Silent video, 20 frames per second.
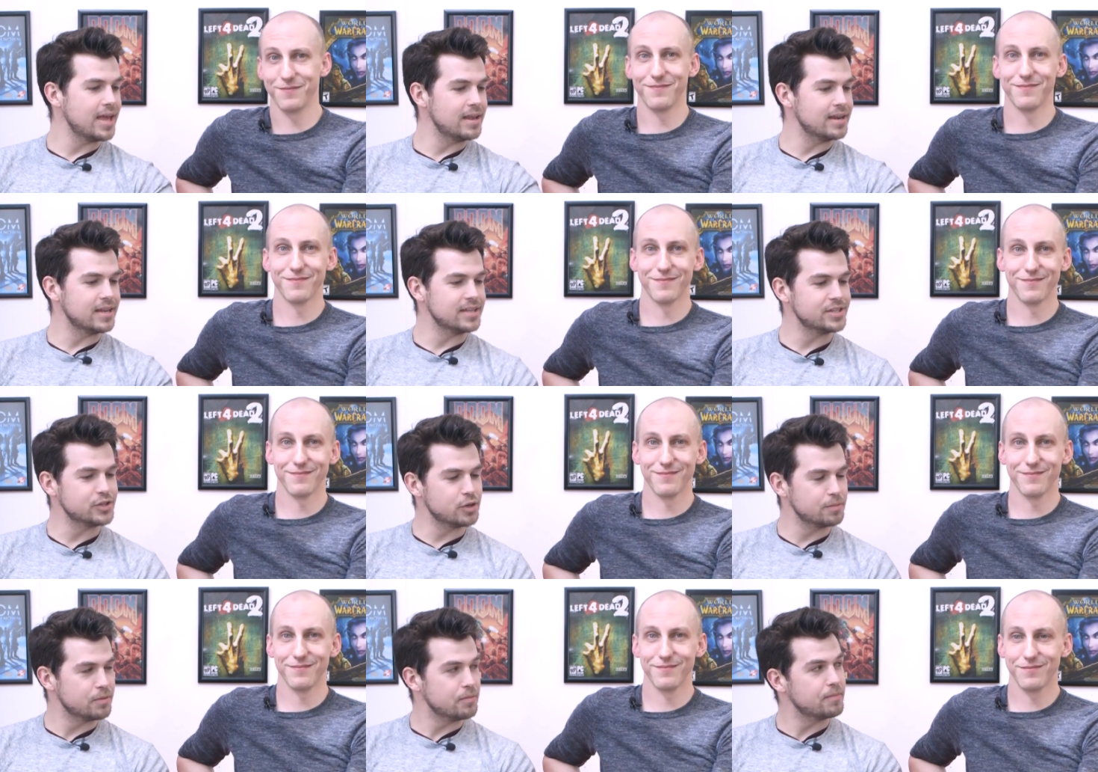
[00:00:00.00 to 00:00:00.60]
Speaker 1: Hey,
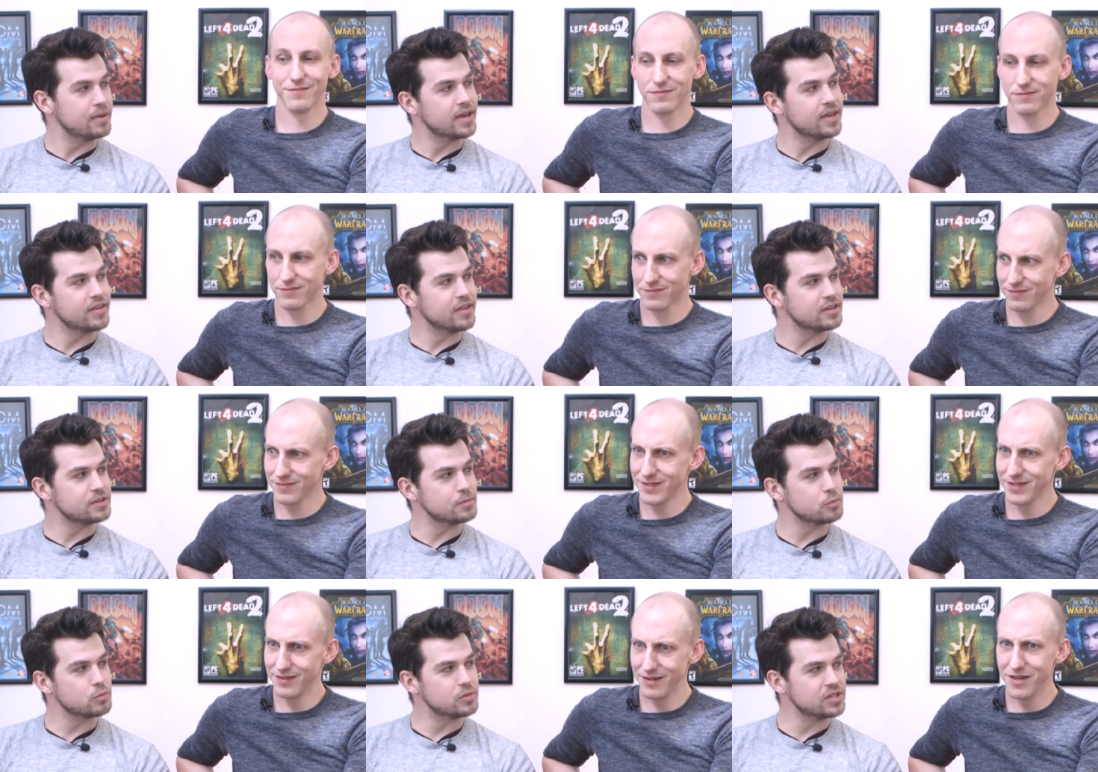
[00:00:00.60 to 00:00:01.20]
nice job. You're
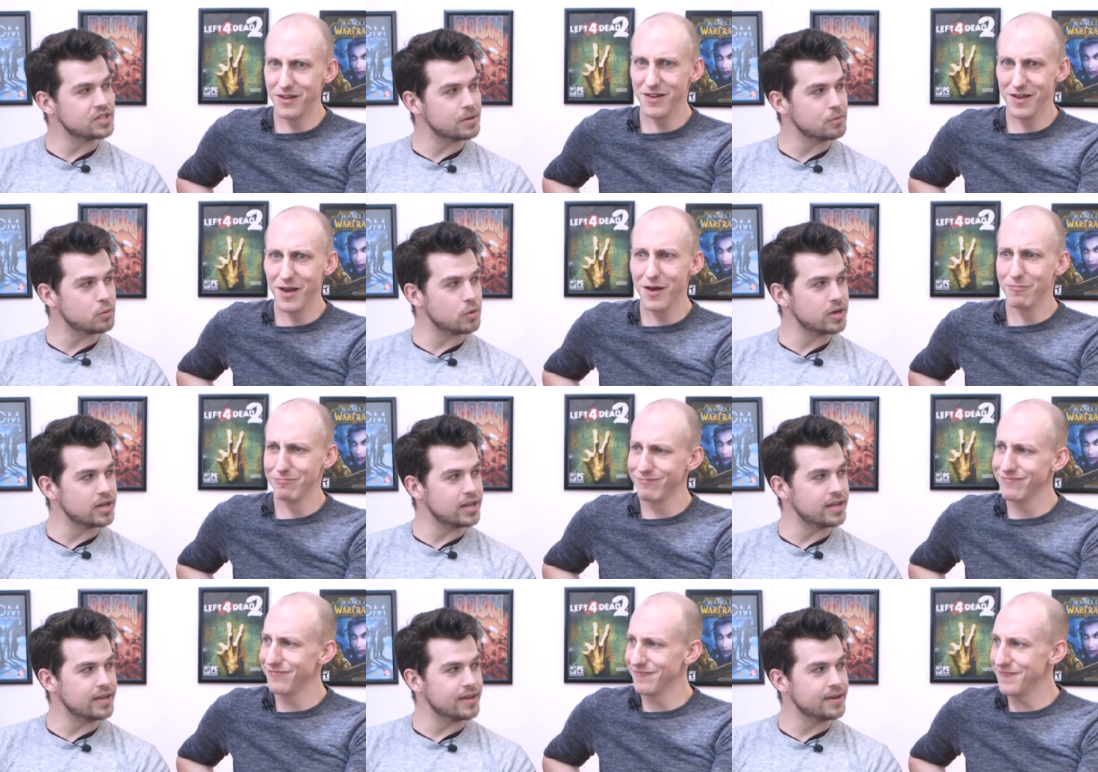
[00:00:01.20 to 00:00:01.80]
picking us this up
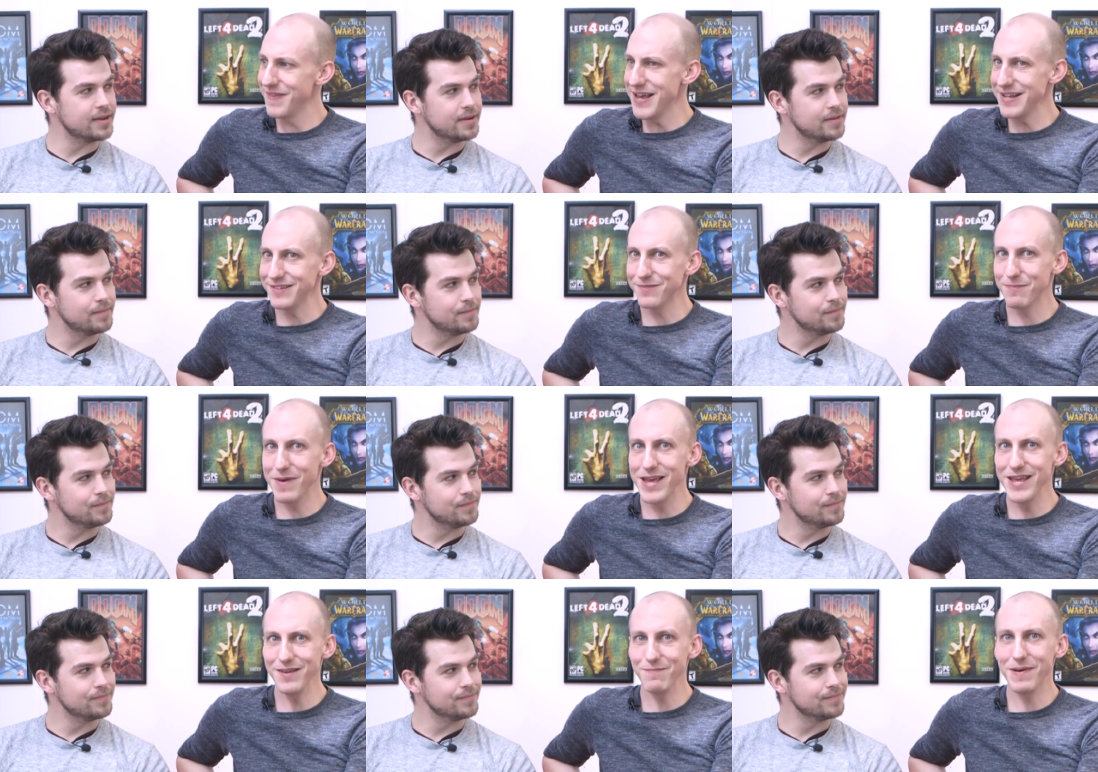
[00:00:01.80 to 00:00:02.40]
quickly.
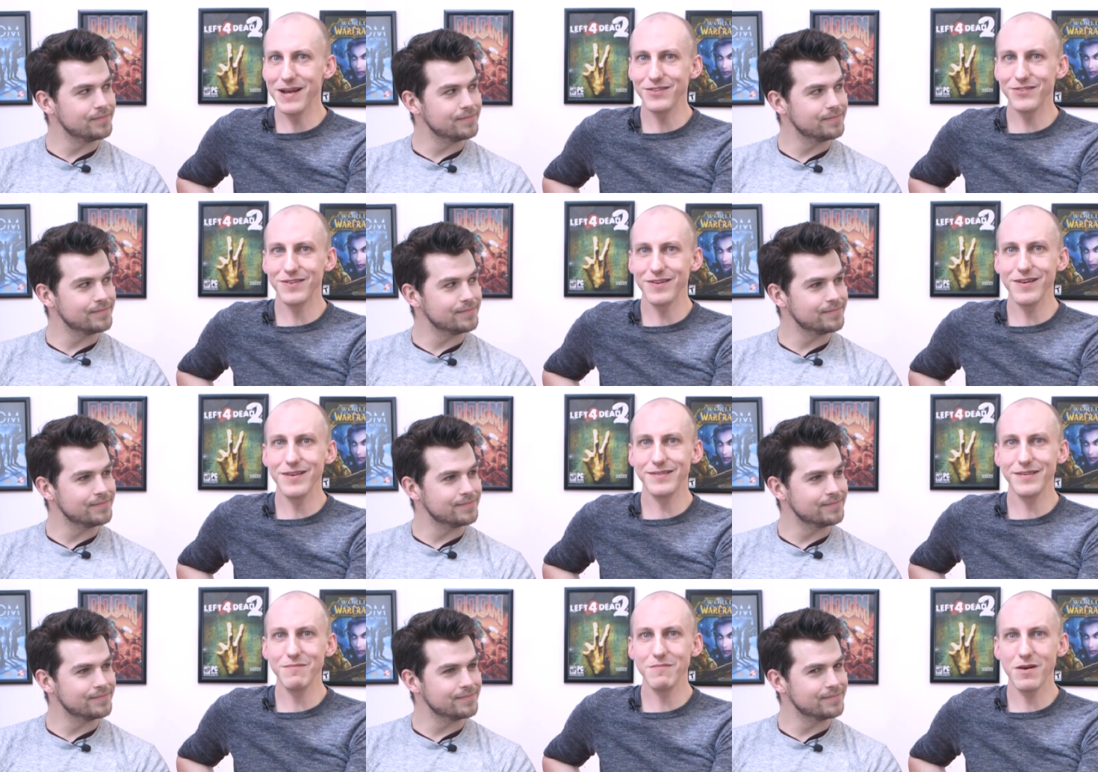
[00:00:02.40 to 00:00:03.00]
Thanks, mate.
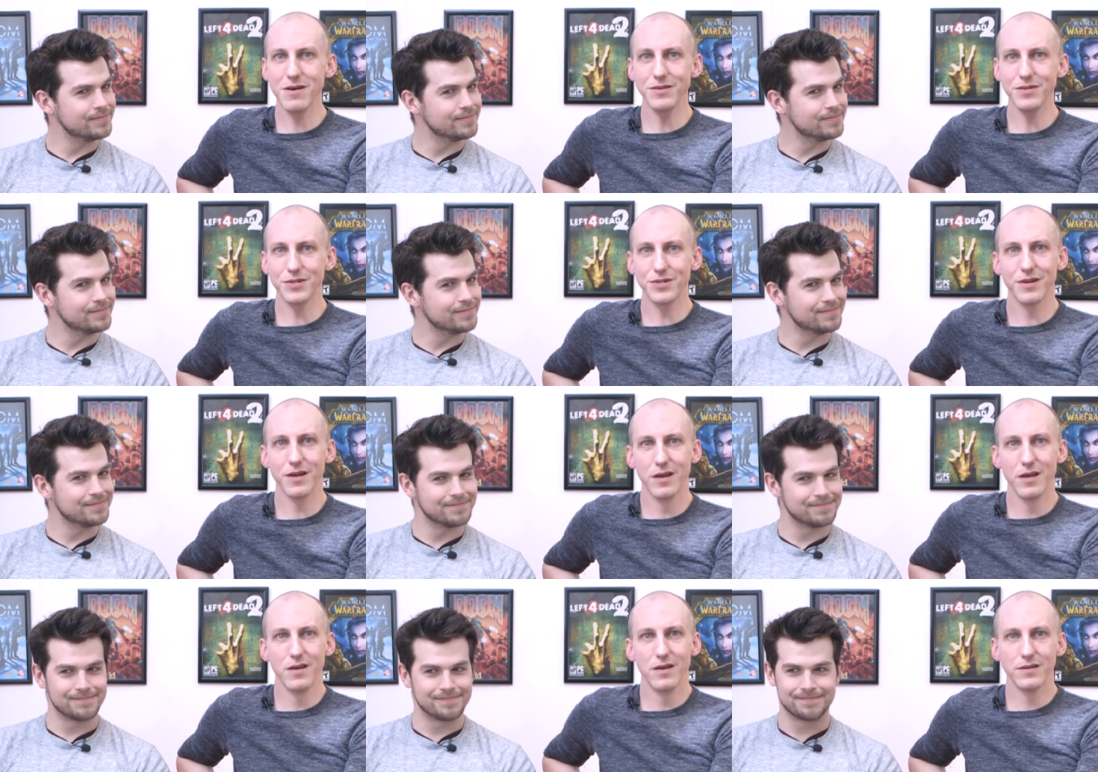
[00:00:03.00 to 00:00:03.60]
Patronising
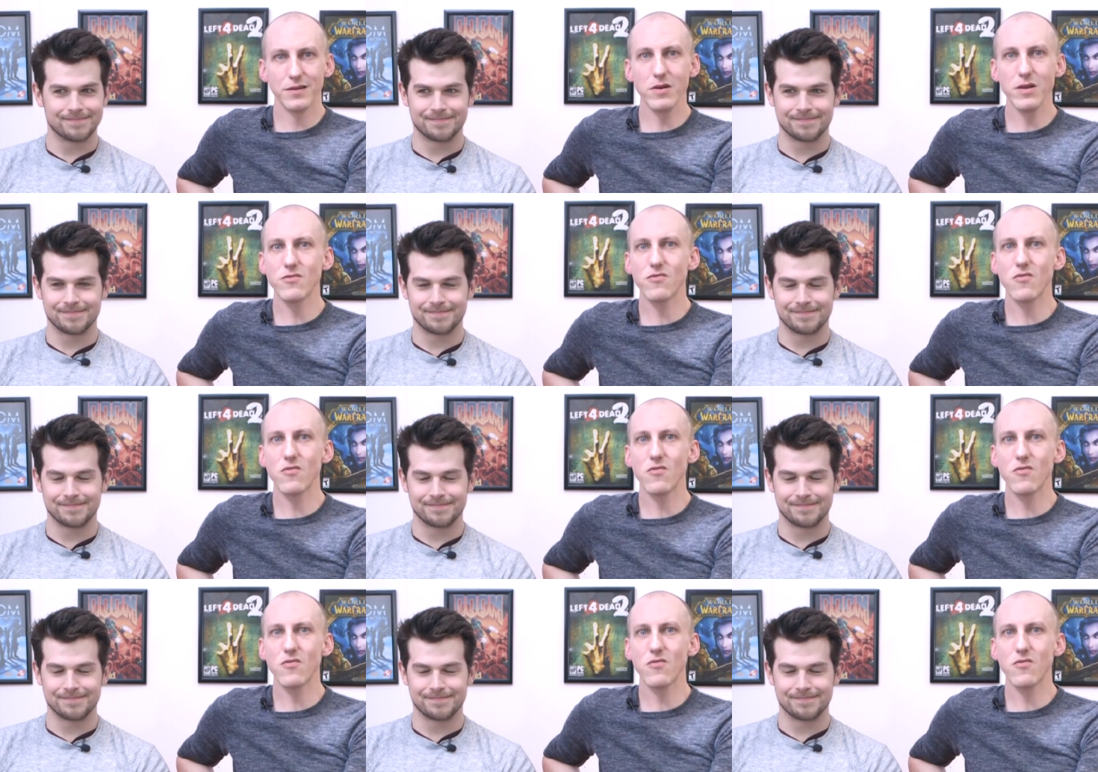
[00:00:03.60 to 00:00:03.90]
much. Don't